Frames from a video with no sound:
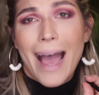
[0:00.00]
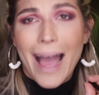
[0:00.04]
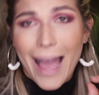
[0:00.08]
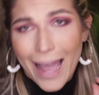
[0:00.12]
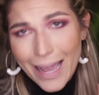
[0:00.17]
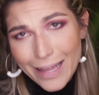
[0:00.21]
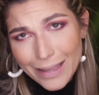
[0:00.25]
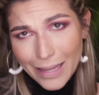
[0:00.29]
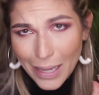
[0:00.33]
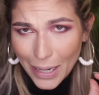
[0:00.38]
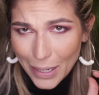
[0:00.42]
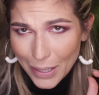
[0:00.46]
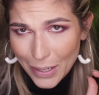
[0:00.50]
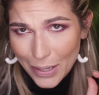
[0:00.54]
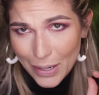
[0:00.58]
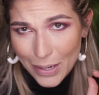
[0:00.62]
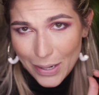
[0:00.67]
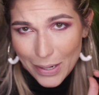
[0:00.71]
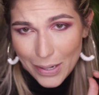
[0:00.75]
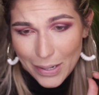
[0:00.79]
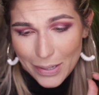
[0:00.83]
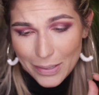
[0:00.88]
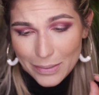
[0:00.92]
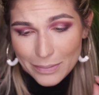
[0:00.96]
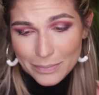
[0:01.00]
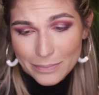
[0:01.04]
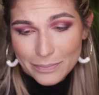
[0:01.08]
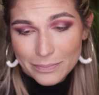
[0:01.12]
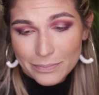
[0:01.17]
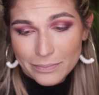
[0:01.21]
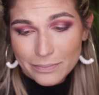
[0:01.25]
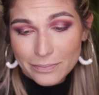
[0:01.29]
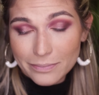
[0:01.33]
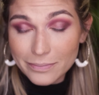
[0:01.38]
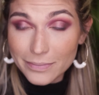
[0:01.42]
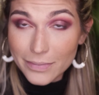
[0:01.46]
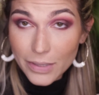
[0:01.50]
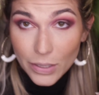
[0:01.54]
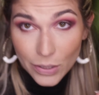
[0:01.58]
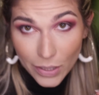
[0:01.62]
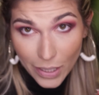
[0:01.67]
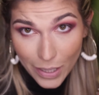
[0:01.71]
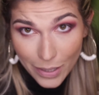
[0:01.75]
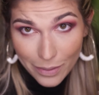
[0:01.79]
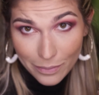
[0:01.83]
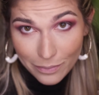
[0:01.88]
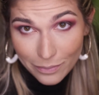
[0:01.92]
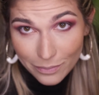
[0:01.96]
Eyeliner.
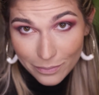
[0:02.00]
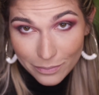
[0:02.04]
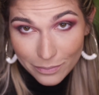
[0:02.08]
Okay.